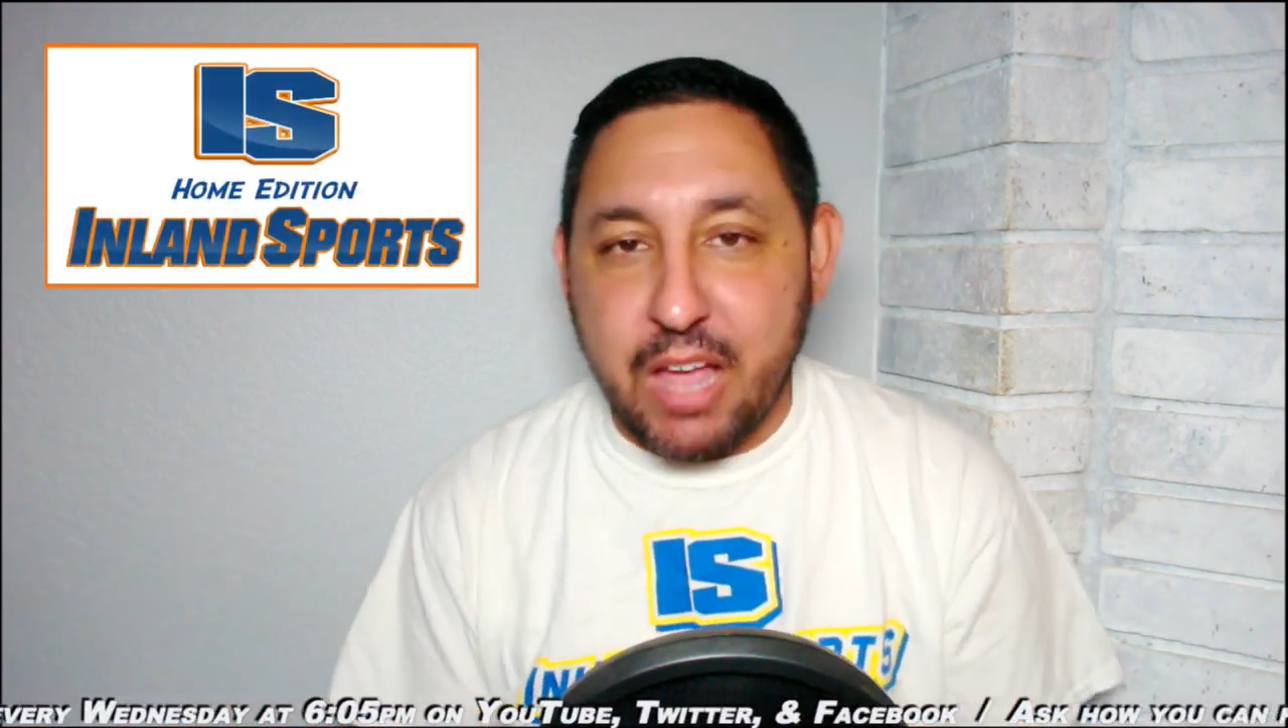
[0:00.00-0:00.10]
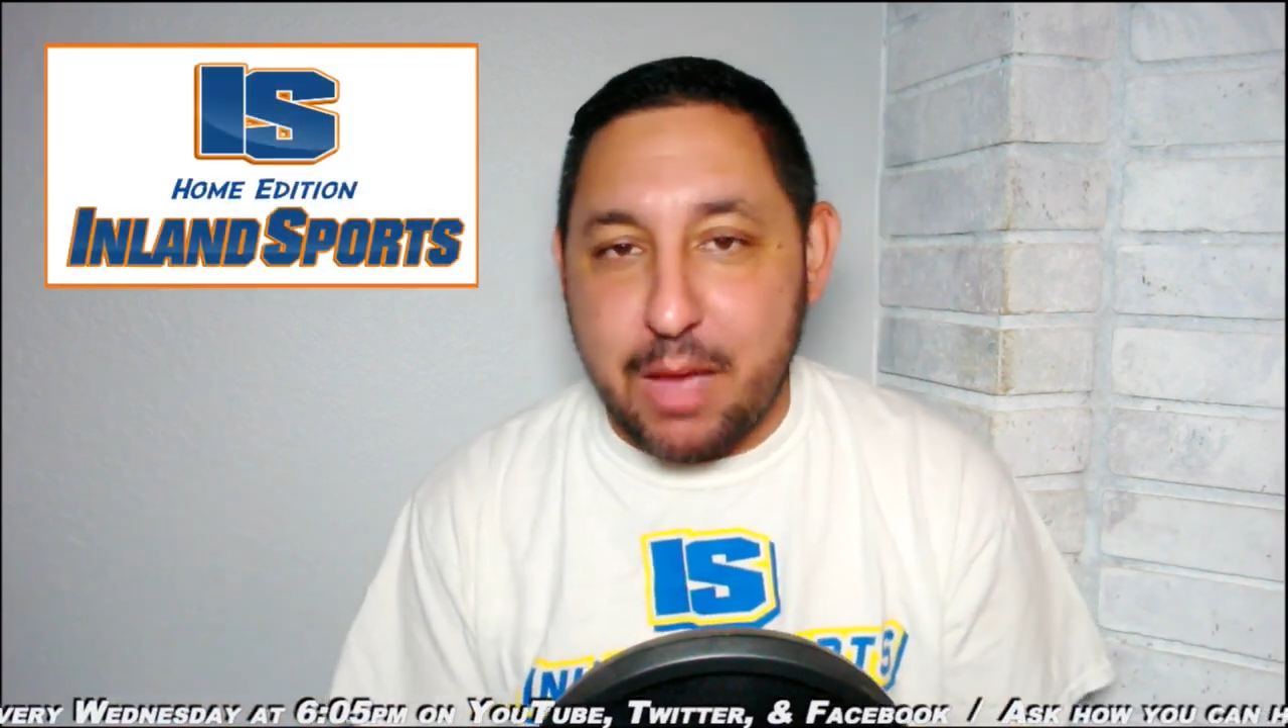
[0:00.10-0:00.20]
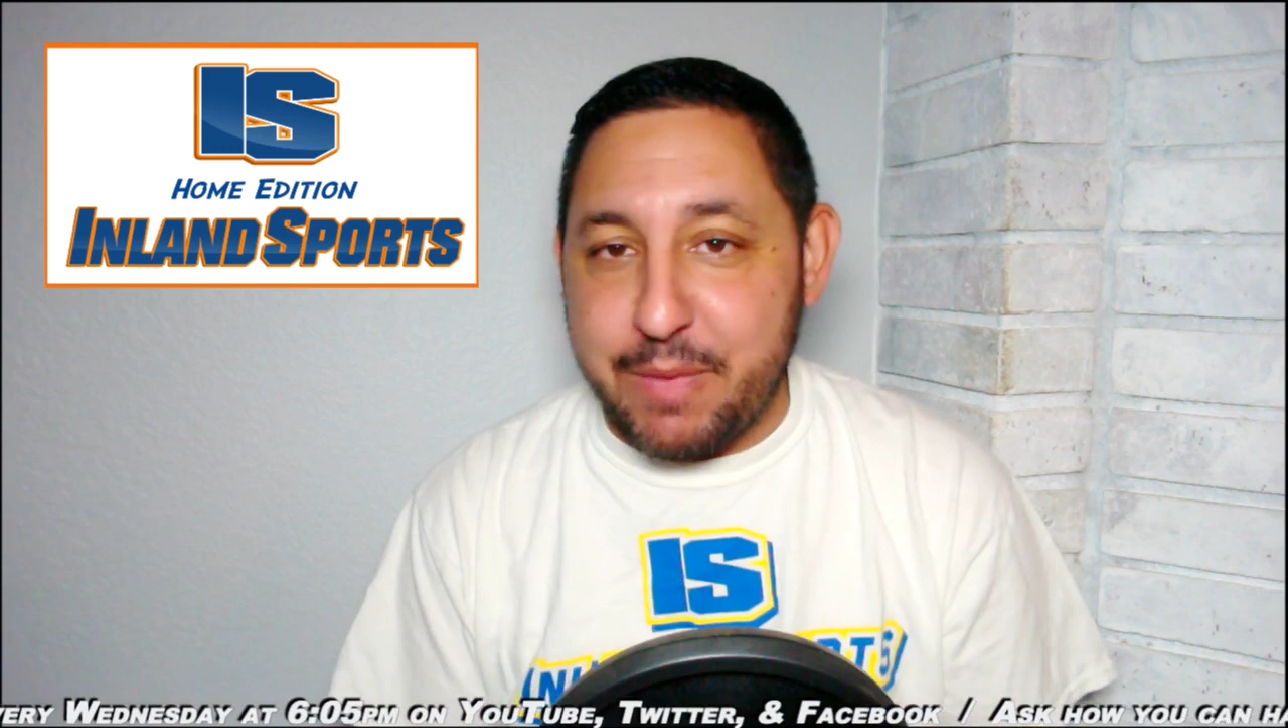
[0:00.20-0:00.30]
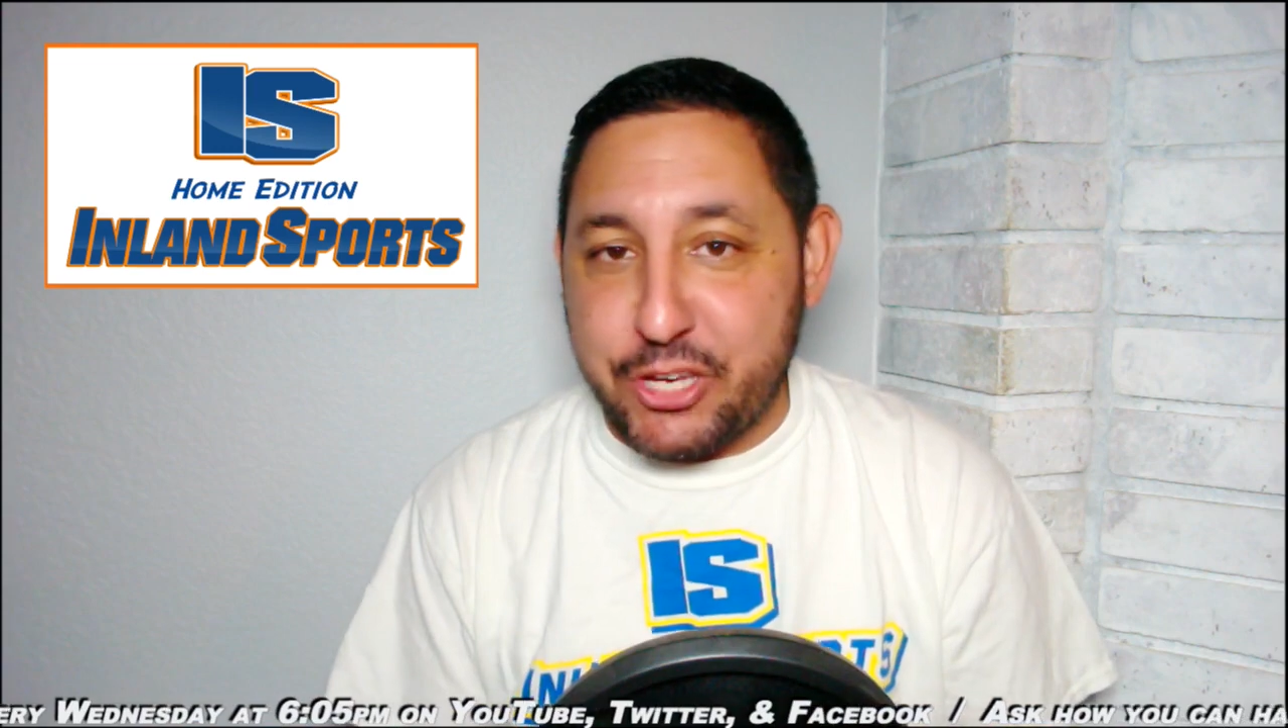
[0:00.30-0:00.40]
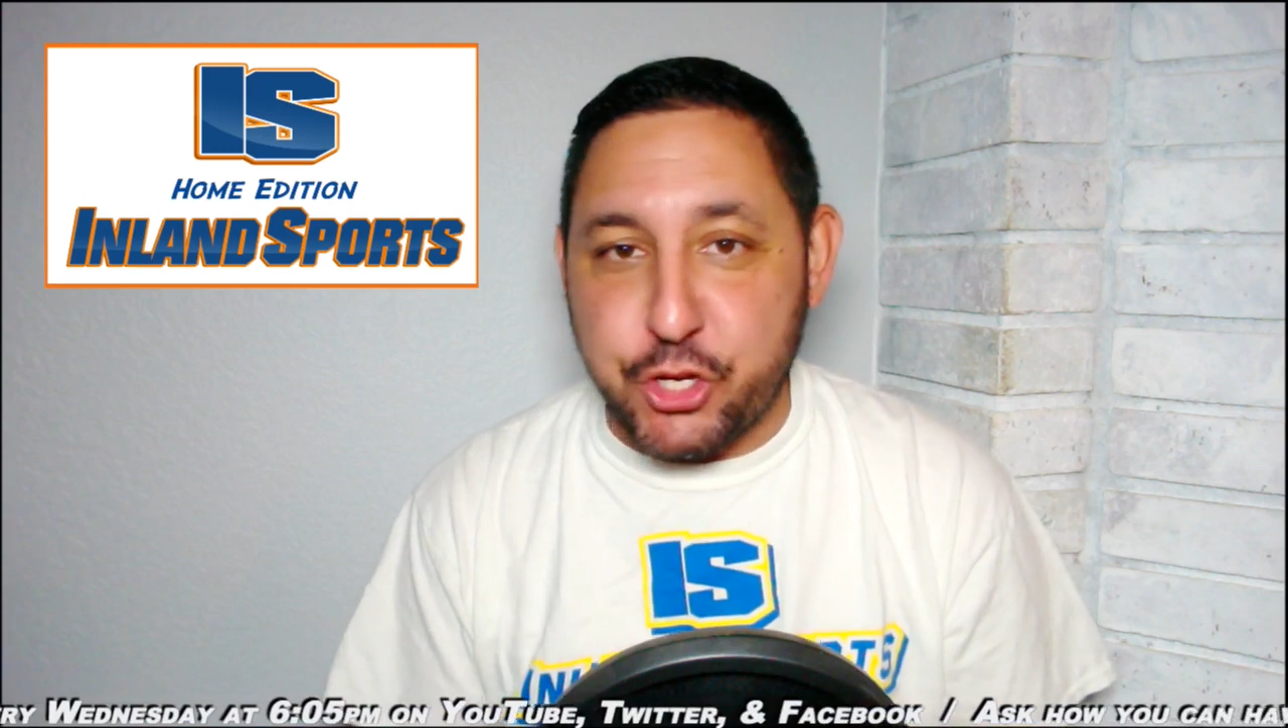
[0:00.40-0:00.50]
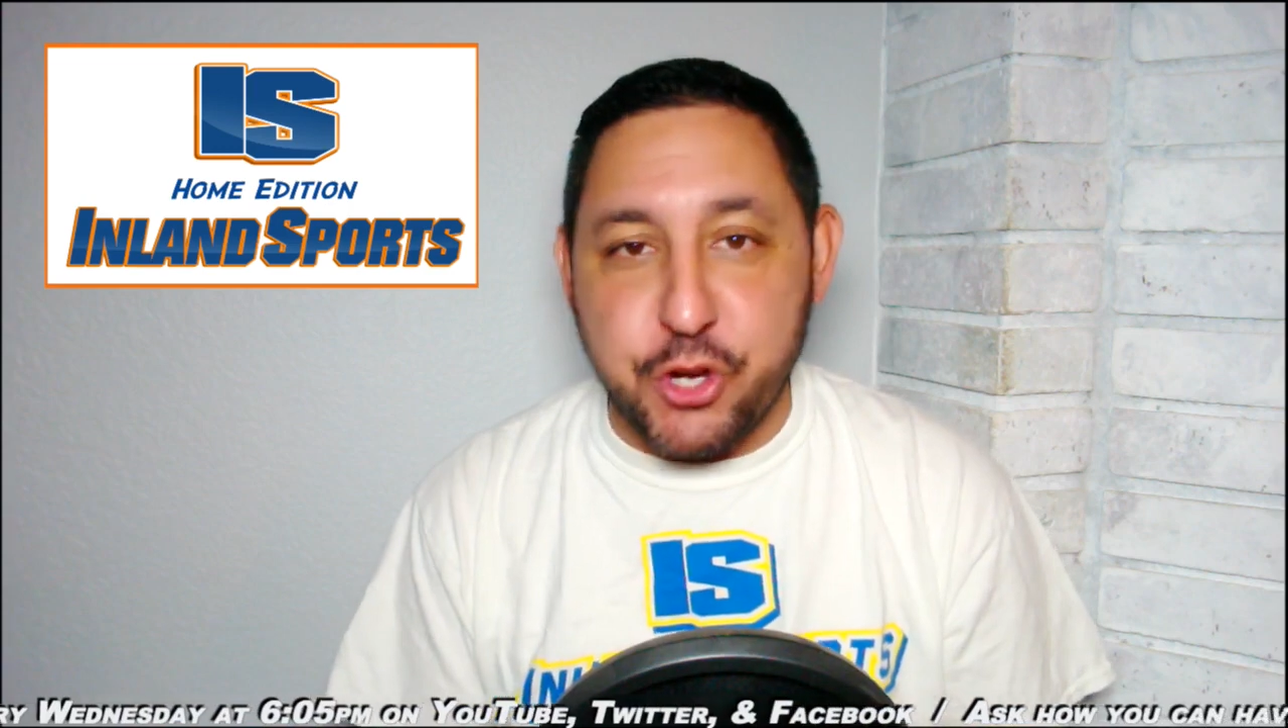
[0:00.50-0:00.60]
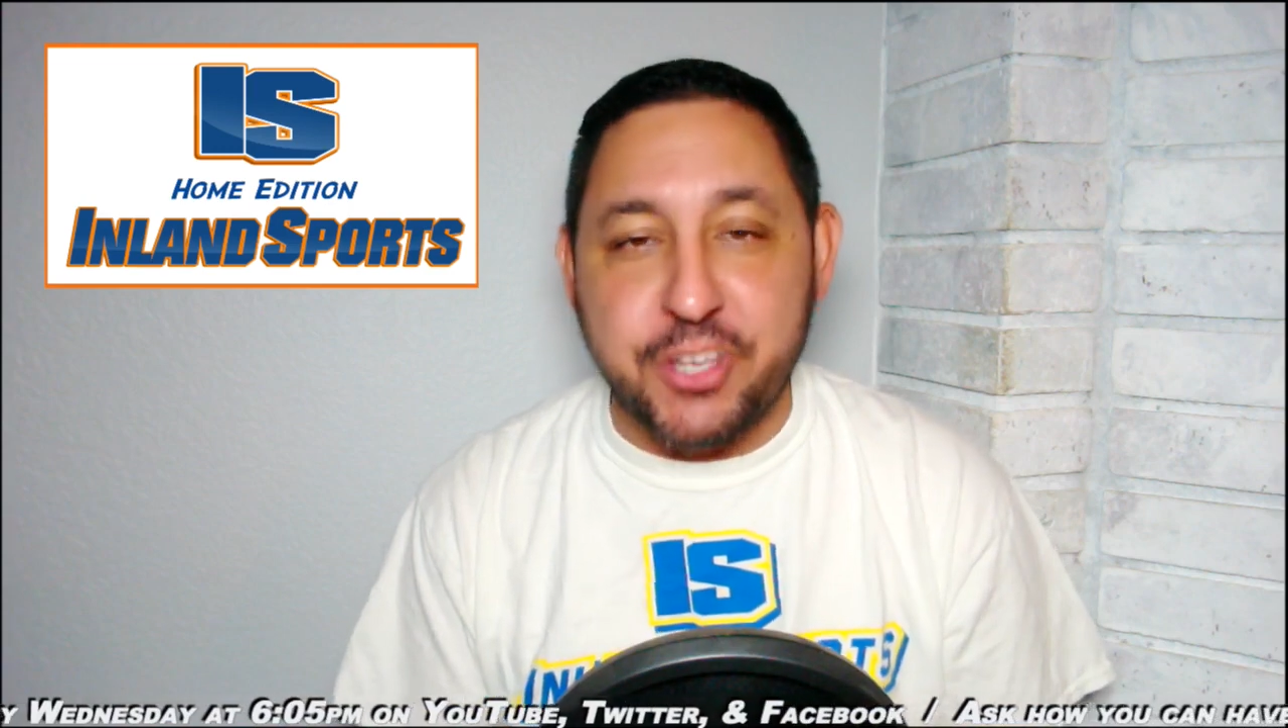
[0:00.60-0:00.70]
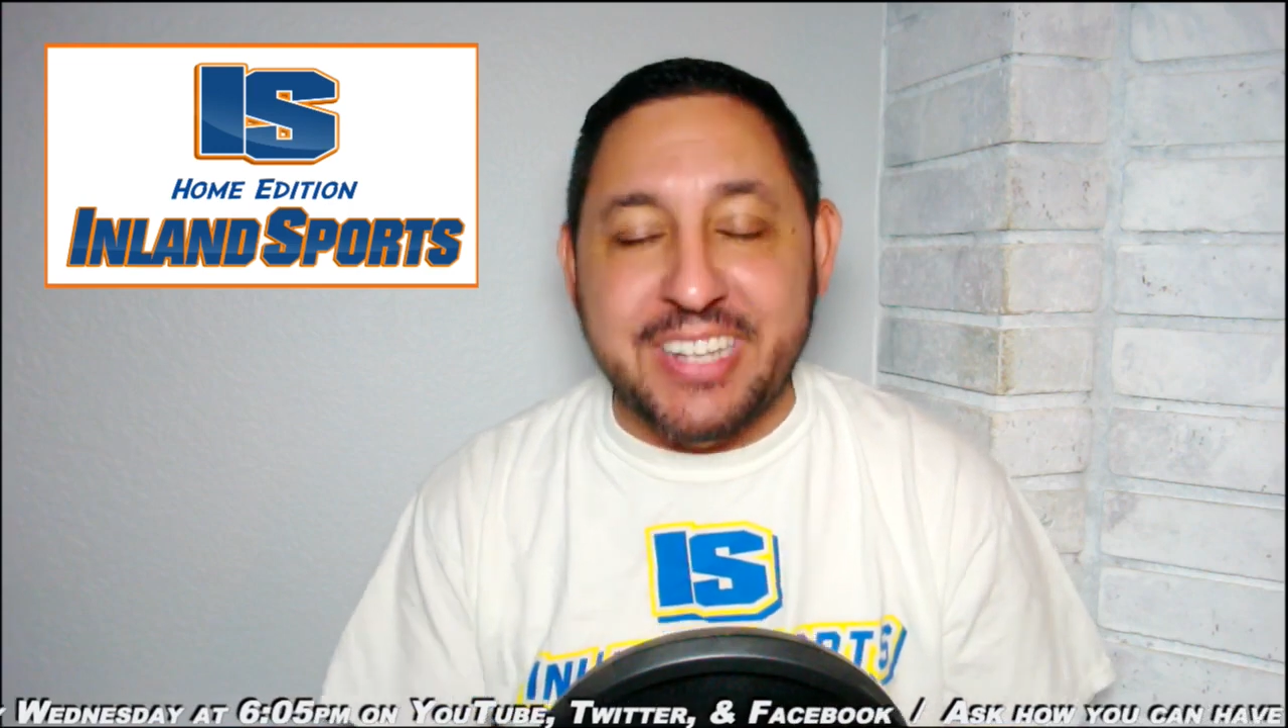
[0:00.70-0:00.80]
Uh, make sure you